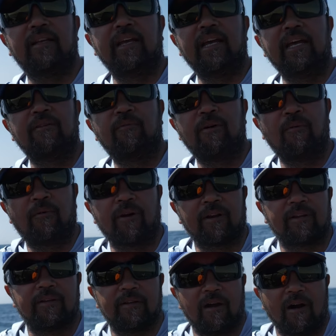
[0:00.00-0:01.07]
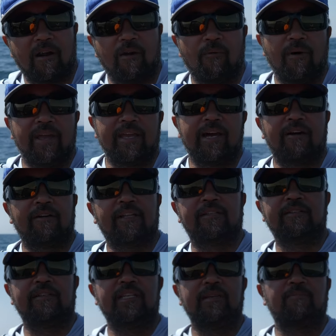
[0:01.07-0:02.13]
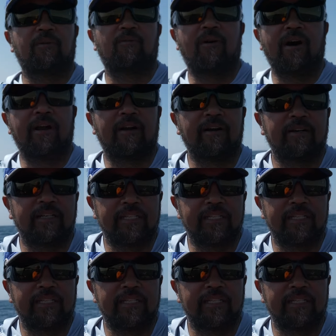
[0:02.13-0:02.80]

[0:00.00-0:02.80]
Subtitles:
and we'll work our way out into deeper water